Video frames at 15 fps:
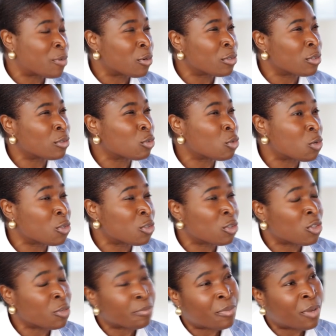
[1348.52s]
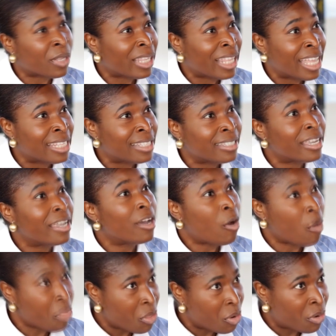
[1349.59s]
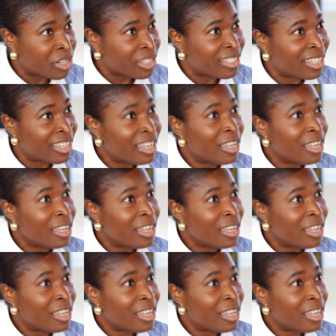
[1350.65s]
the Toronto Portland Authority.